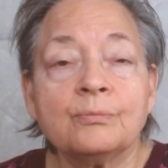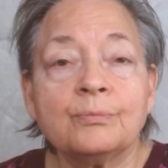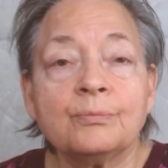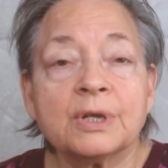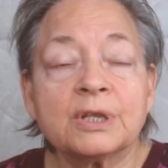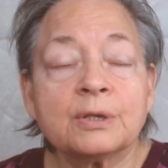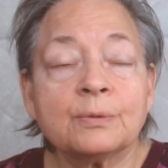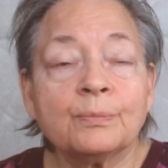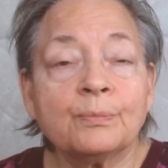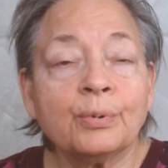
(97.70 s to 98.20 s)

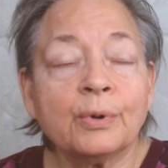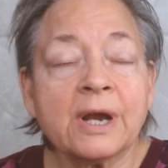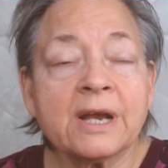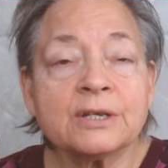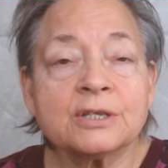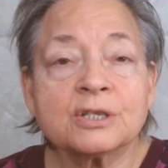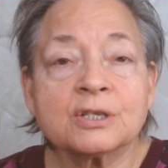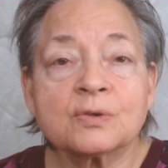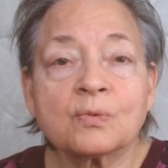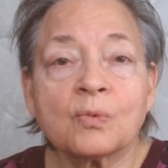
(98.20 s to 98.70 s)
but the
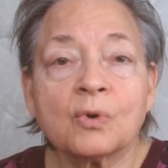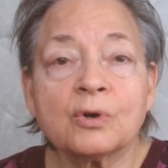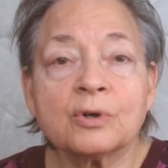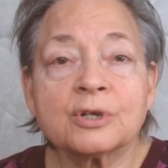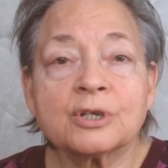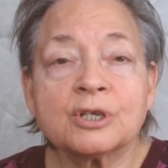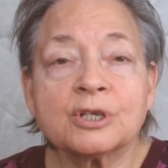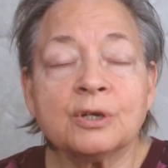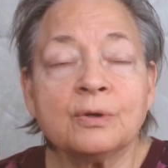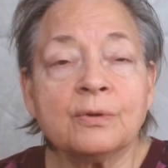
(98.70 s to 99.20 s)
branches
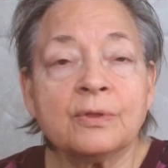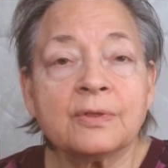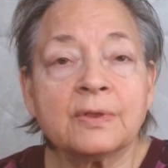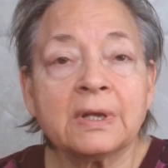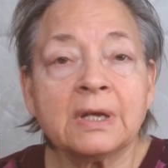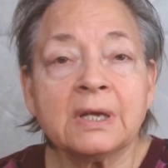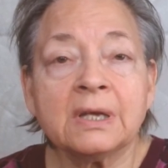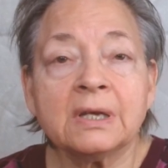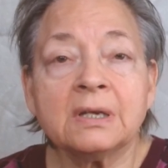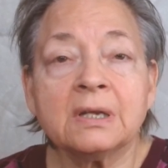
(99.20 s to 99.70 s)
weren't too
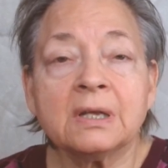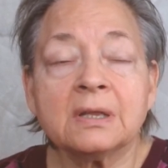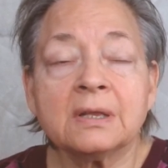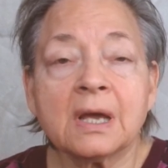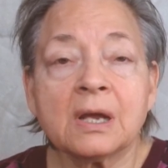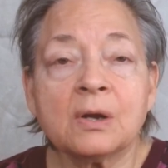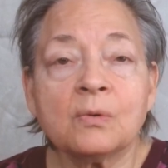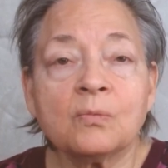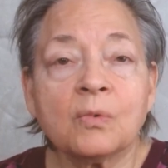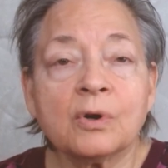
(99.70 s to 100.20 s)
thin and
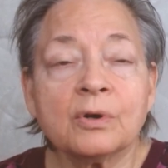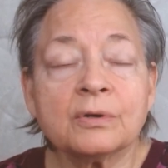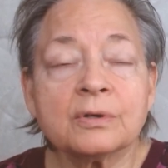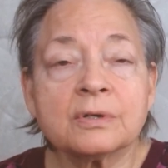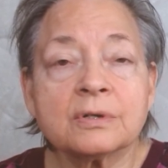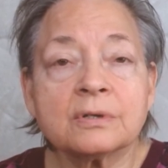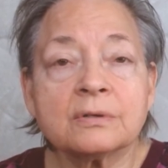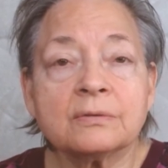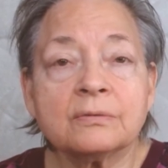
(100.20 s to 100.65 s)
they weren't